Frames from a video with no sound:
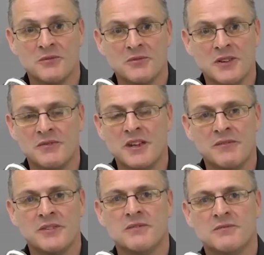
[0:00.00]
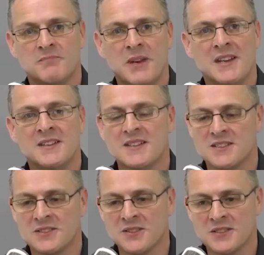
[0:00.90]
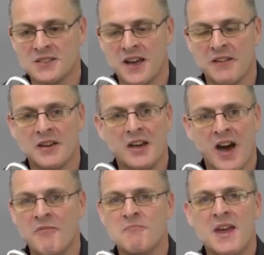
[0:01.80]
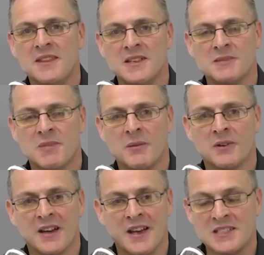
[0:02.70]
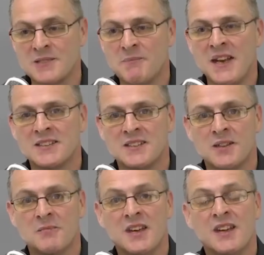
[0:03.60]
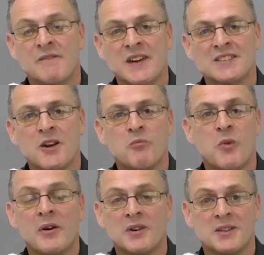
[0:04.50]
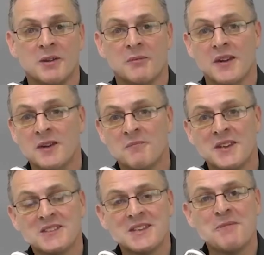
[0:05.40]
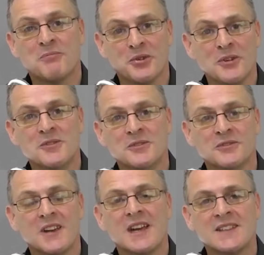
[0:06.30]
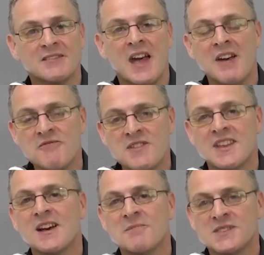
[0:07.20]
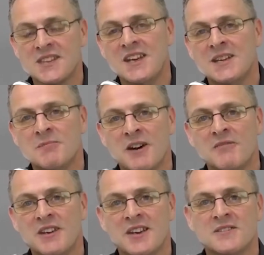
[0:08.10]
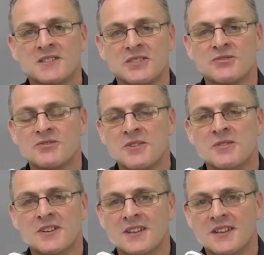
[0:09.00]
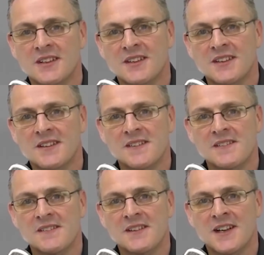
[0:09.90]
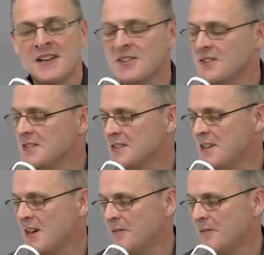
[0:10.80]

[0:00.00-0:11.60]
if you've been in this as long as I have, I've met these people. I expected them. In fact, I welcome them because they prove everything I'm saying in my videos is true. And he couldn't see that.